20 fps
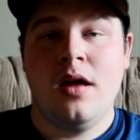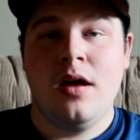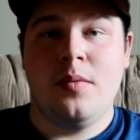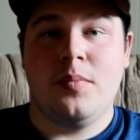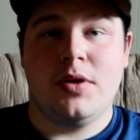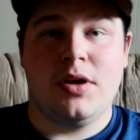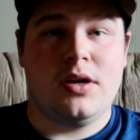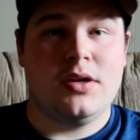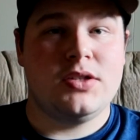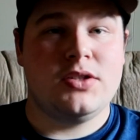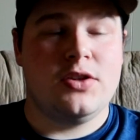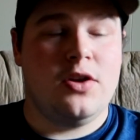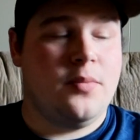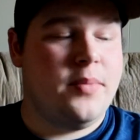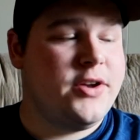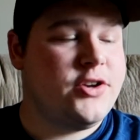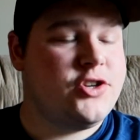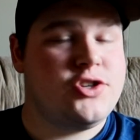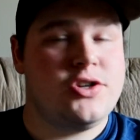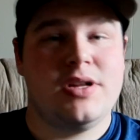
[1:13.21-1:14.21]
But also,
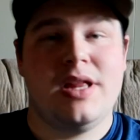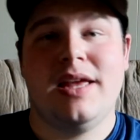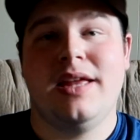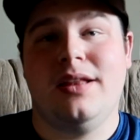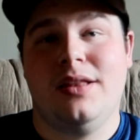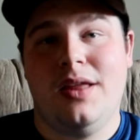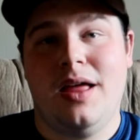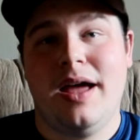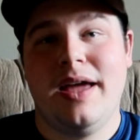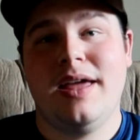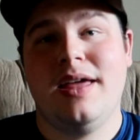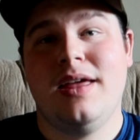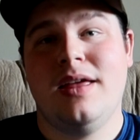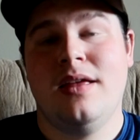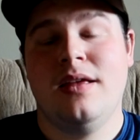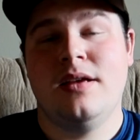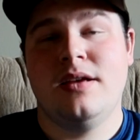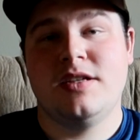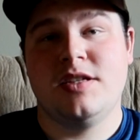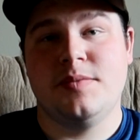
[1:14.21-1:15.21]
make sure that you like,
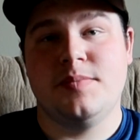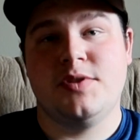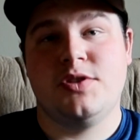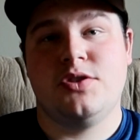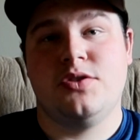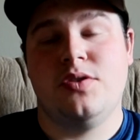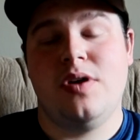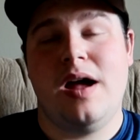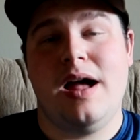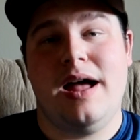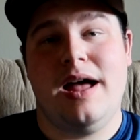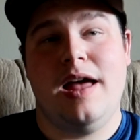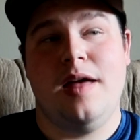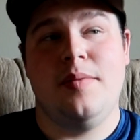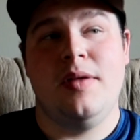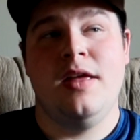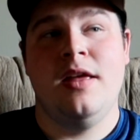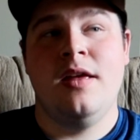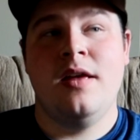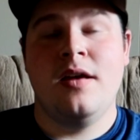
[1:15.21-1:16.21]
subscribe,